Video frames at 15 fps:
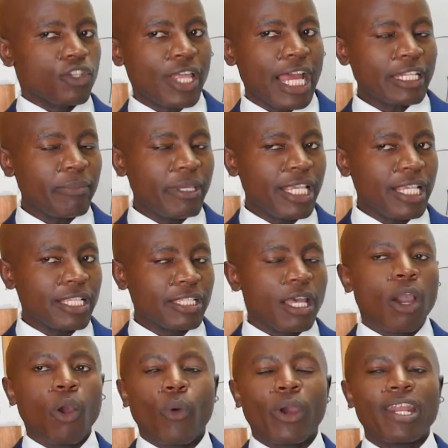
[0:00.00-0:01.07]
So that means
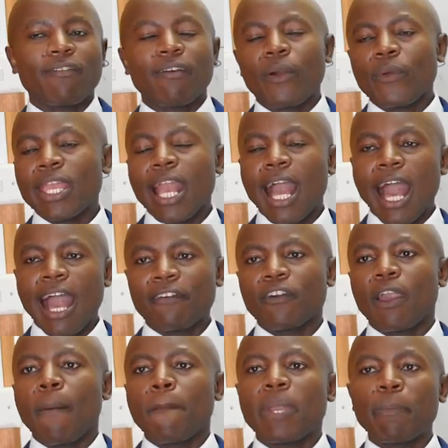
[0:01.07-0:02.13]
whenever we
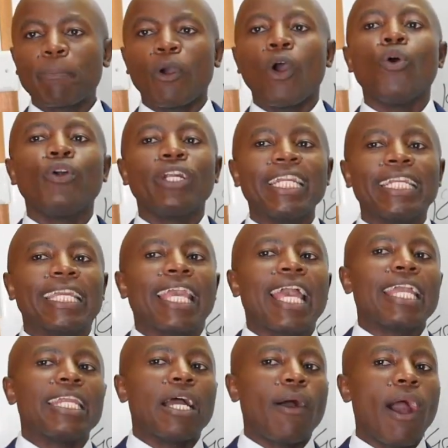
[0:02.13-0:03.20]
have people who need
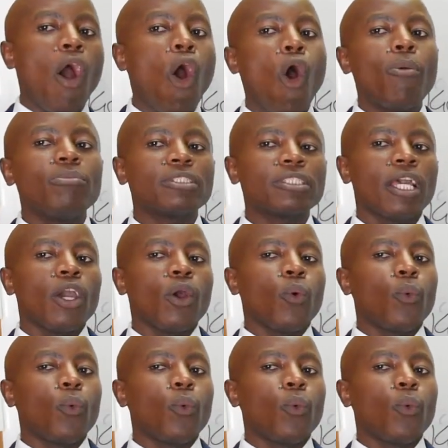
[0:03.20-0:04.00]
care in our homes,